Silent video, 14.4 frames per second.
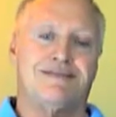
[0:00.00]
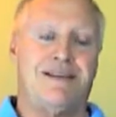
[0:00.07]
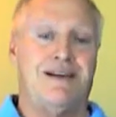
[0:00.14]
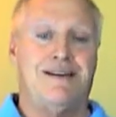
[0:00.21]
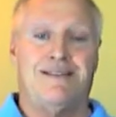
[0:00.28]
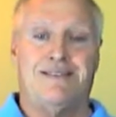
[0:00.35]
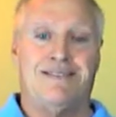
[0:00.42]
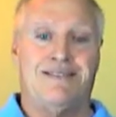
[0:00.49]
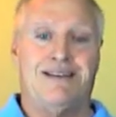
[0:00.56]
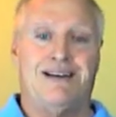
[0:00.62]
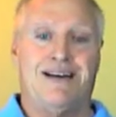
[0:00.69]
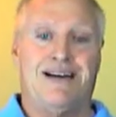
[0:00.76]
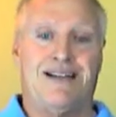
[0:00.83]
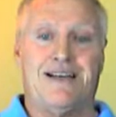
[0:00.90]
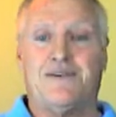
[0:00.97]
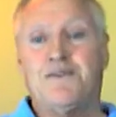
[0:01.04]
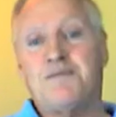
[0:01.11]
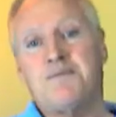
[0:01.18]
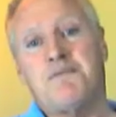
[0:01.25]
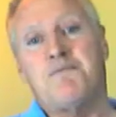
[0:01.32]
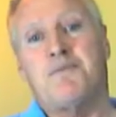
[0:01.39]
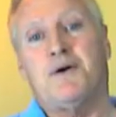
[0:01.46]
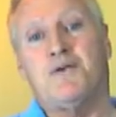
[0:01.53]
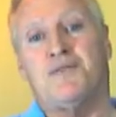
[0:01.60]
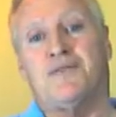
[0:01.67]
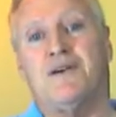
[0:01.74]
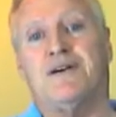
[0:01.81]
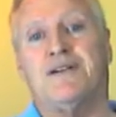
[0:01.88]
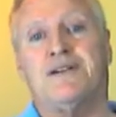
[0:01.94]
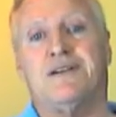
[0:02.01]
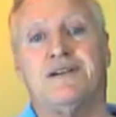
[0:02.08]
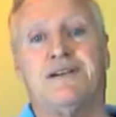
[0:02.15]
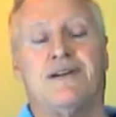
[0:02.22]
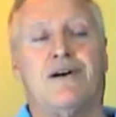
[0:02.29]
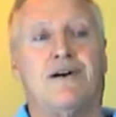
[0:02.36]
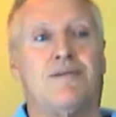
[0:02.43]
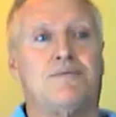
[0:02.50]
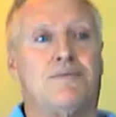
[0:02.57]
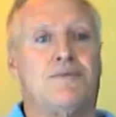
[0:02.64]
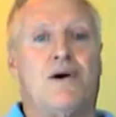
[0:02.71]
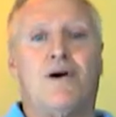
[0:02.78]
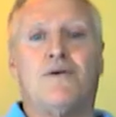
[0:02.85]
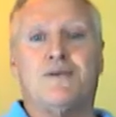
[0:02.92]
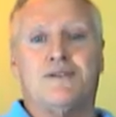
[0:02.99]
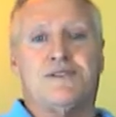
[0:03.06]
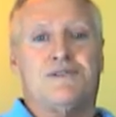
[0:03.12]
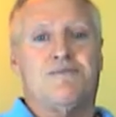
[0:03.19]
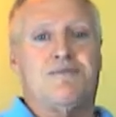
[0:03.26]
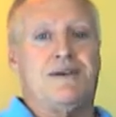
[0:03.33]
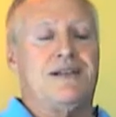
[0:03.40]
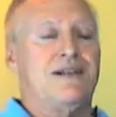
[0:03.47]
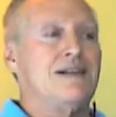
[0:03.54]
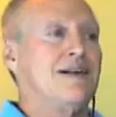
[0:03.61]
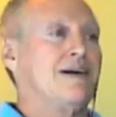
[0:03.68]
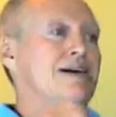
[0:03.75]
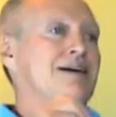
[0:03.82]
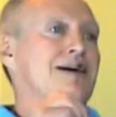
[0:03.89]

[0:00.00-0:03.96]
Yeah, I think we've been both on, always have been,